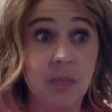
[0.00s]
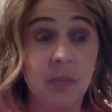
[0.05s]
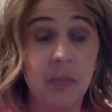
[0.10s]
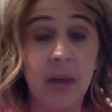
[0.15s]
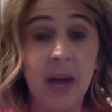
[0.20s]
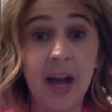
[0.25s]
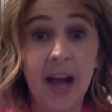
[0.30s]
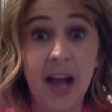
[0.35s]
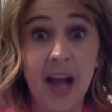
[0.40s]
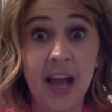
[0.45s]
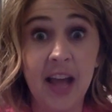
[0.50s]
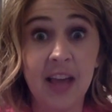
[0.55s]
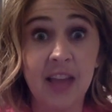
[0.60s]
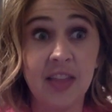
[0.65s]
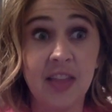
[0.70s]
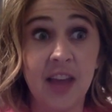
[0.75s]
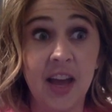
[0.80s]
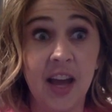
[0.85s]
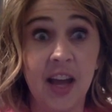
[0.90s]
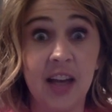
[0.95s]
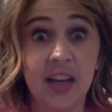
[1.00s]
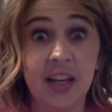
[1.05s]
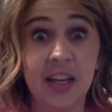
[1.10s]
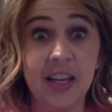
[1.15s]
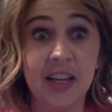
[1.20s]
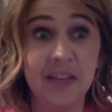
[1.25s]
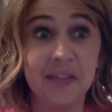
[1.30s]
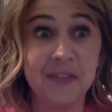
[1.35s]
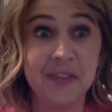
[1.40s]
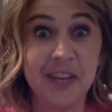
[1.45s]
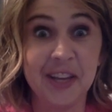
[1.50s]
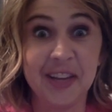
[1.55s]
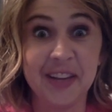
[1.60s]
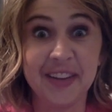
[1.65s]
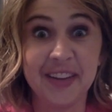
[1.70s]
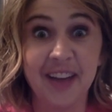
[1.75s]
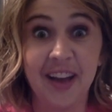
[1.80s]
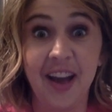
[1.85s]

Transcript: by that evening,